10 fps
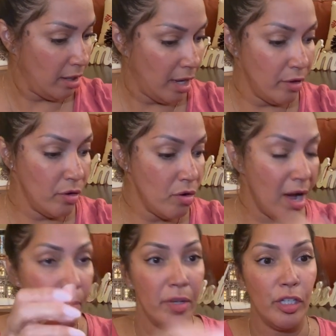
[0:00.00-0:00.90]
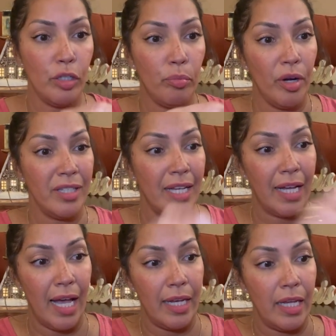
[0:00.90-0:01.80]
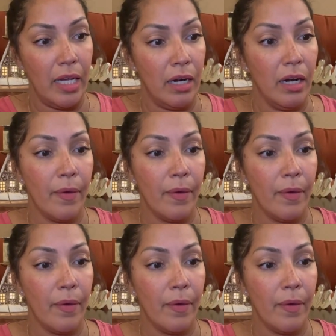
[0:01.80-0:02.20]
I don't know how many sprays I got here.